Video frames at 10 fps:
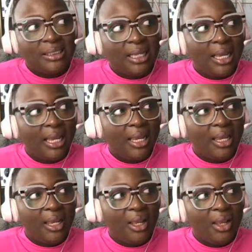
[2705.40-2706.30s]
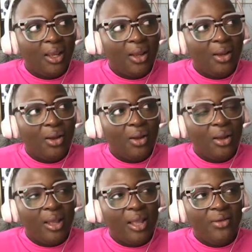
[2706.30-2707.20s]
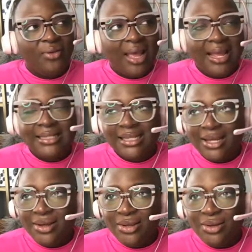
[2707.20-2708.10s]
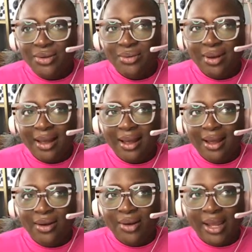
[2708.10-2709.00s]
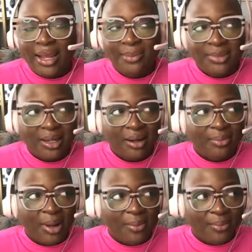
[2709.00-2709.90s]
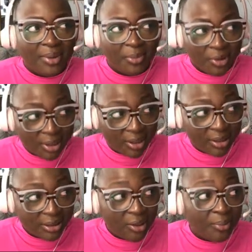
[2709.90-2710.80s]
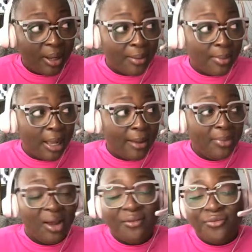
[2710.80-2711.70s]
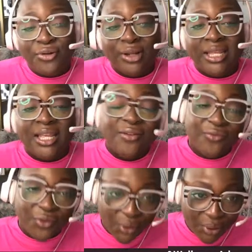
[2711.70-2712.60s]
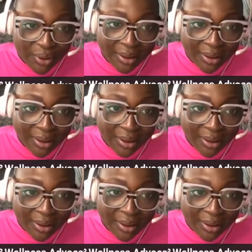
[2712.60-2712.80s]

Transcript: like, if I tell you, okay, I'm talking about memory loss. No, ma'am, I'm not forgetful.